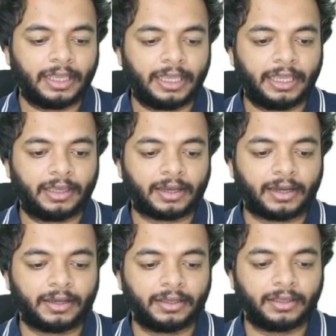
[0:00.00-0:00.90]

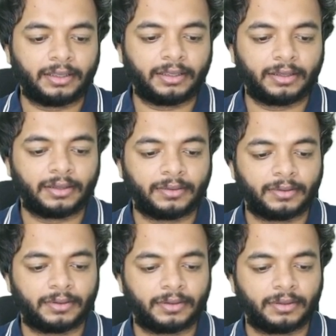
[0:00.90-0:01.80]
AI
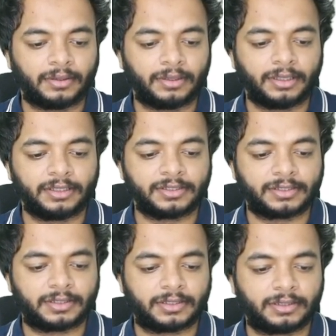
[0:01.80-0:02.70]

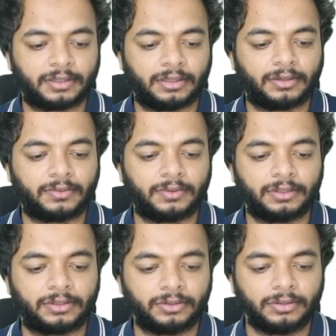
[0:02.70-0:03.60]
is equal
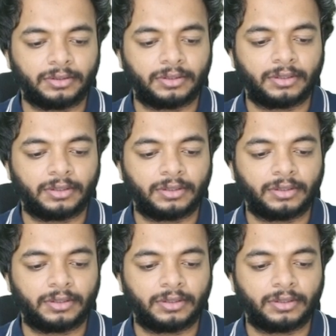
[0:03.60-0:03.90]
to